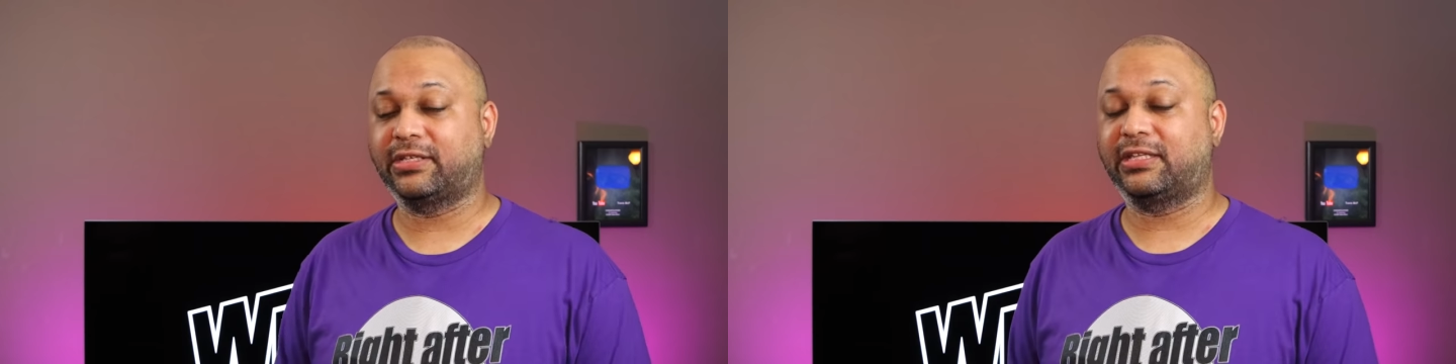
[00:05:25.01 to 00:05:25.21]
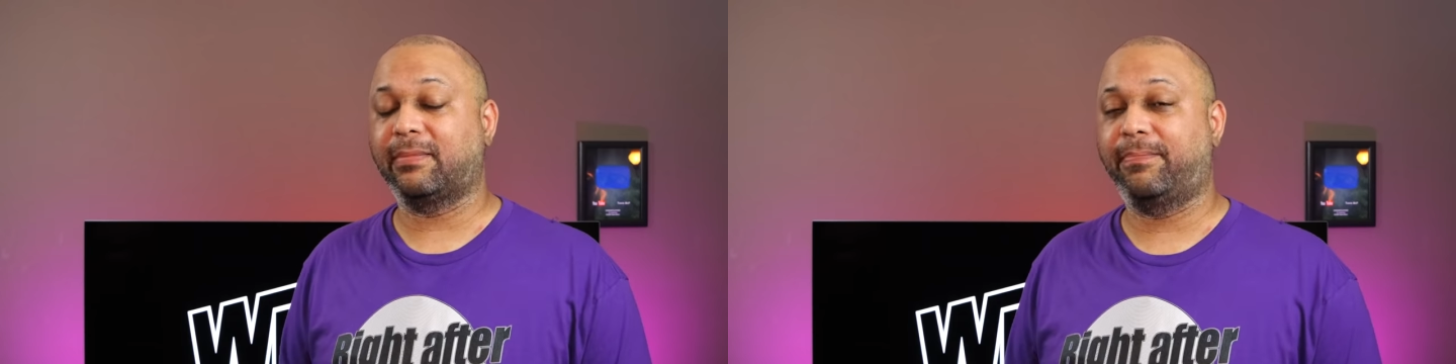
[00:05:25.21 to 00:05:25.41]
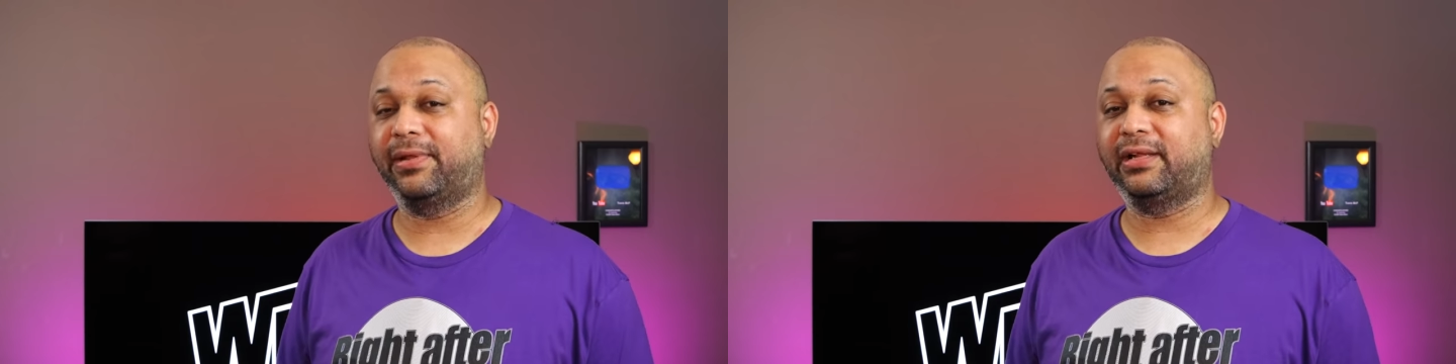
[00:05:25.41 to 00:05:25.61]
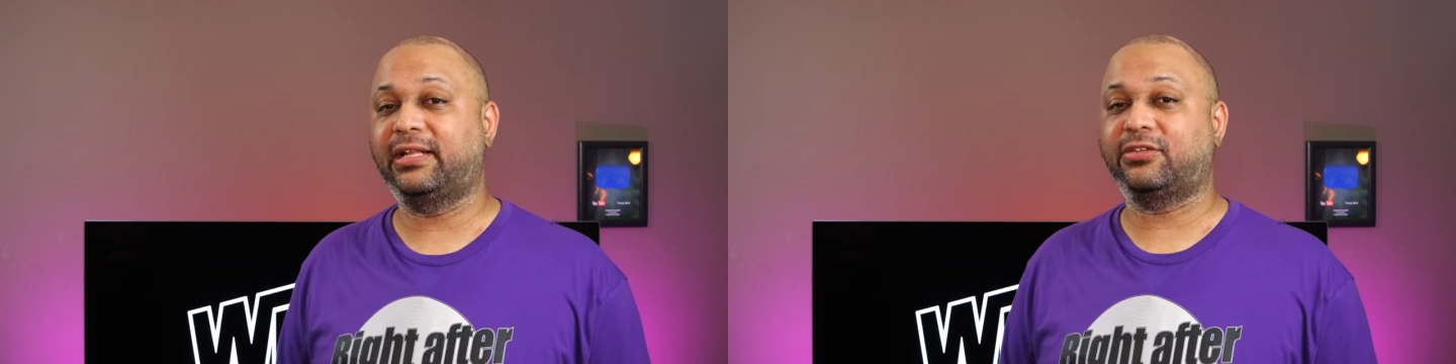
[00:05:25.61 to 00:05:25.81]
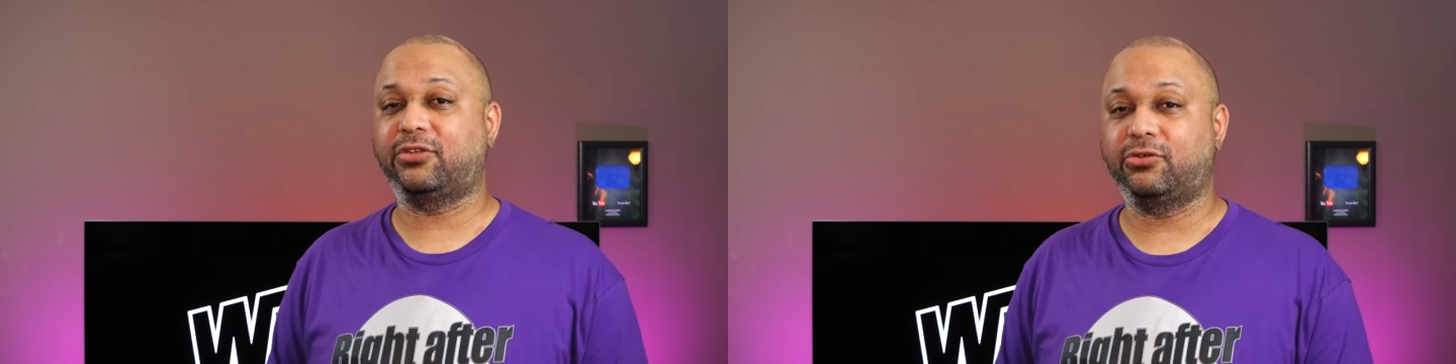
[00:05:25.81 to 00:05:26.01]
is the
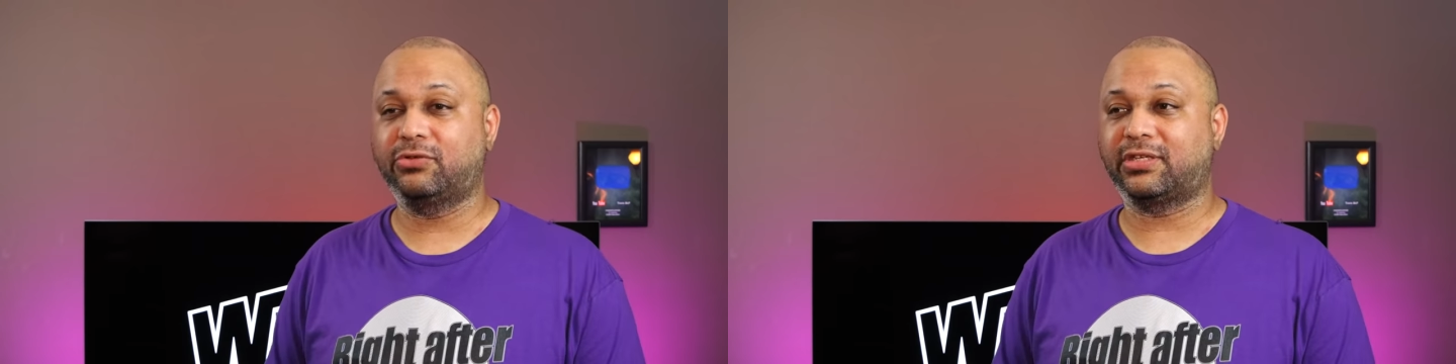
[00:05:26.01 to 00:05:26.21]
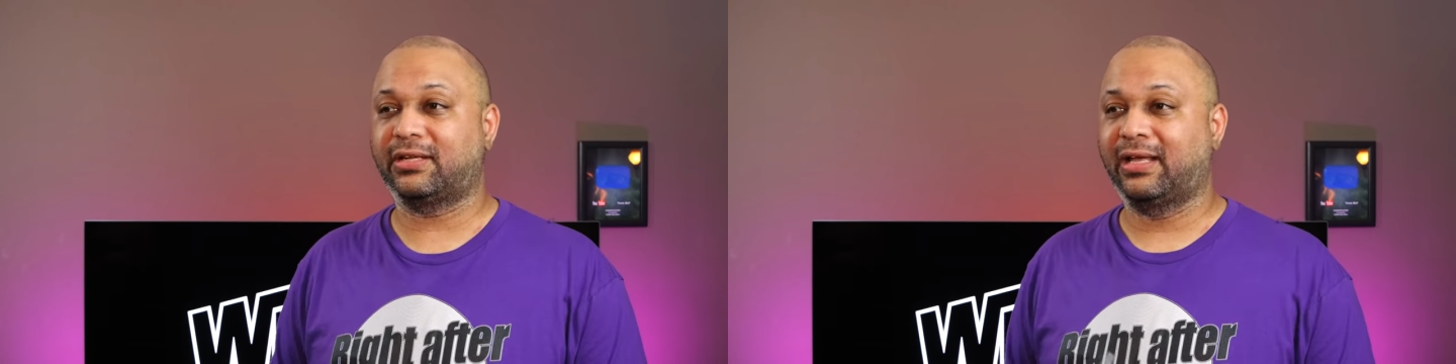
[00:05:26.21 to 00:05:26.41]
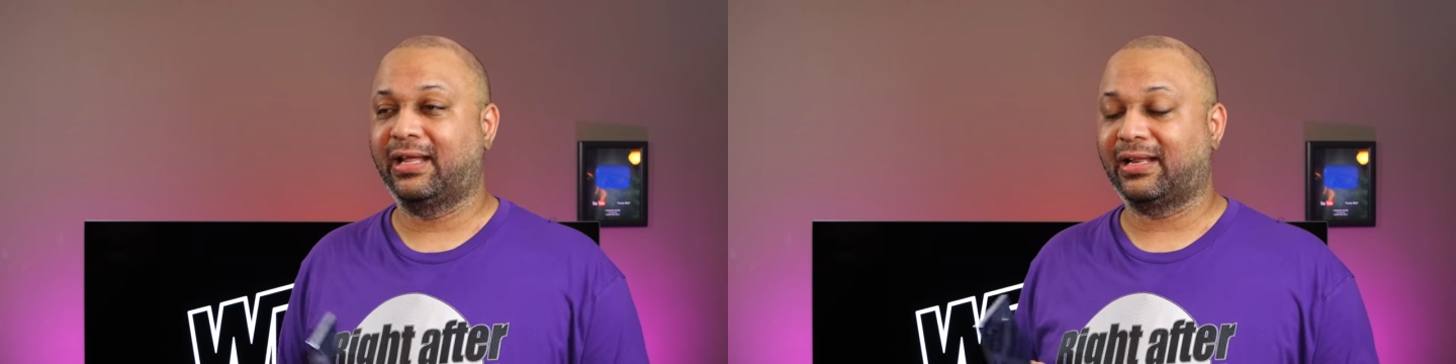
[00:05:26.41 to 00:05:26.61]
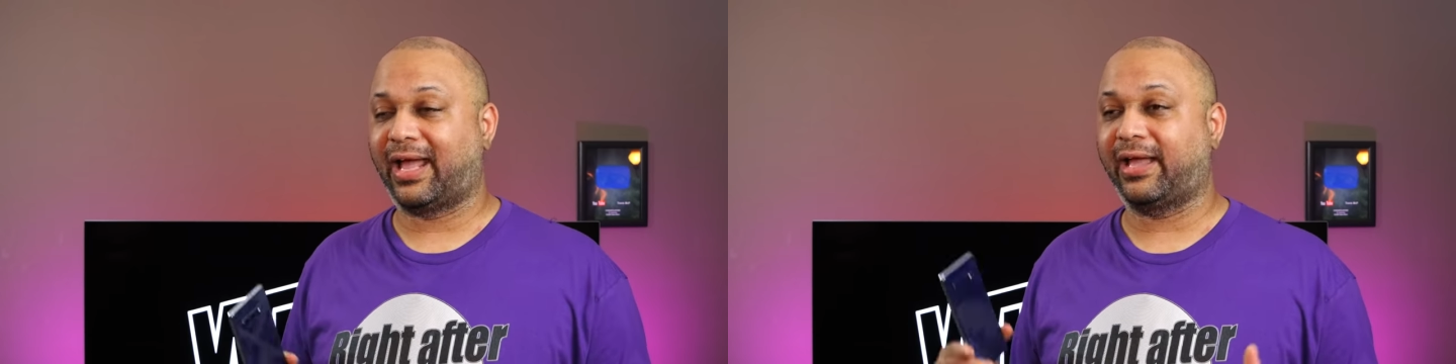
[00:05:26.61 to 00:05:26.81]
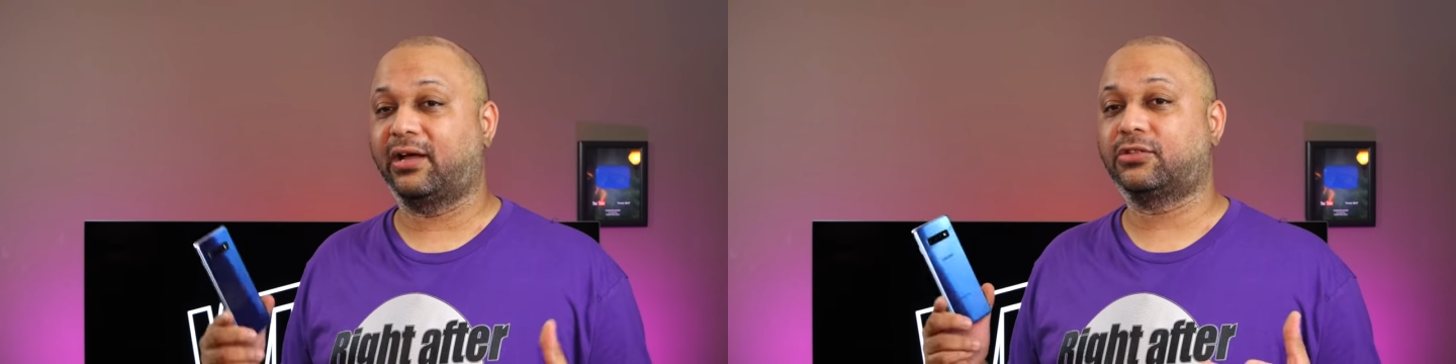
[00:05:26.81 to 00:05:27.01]
ability to use it
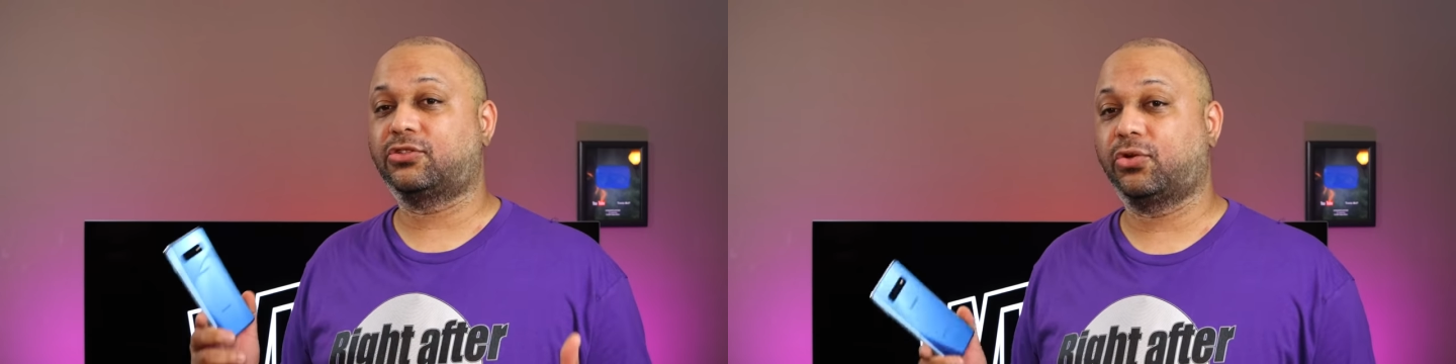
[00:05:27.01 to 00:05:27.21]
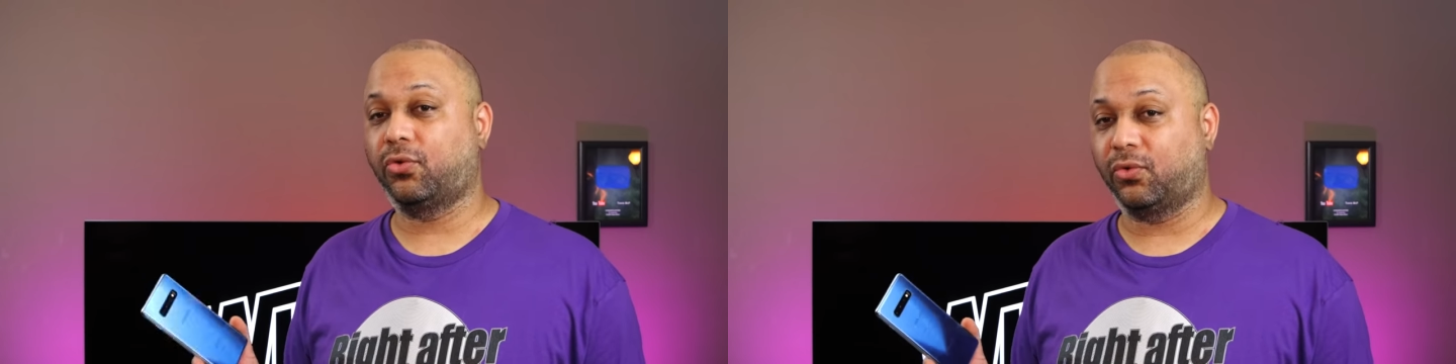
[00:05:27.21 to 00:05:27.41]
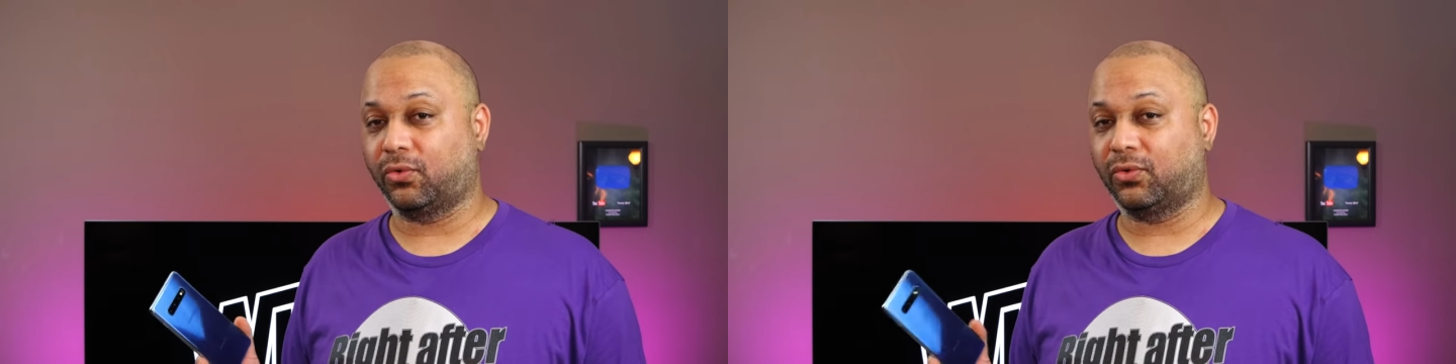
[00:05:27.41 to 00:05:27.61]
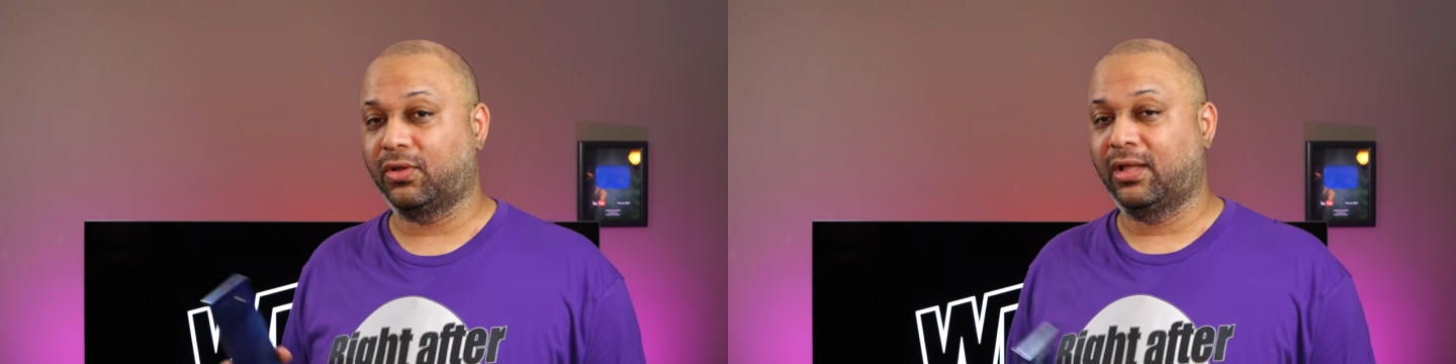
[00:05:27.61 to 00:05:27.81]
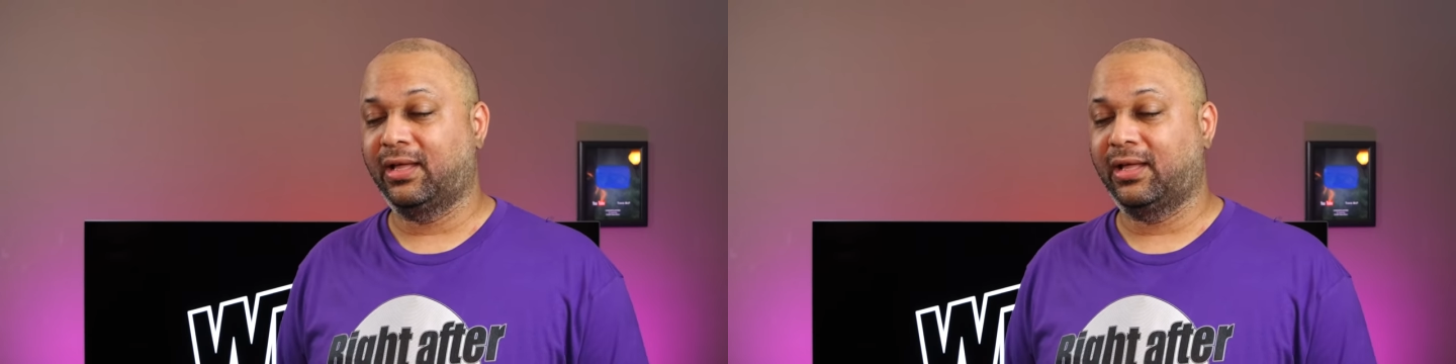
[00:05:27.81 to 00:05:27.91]
like a tool.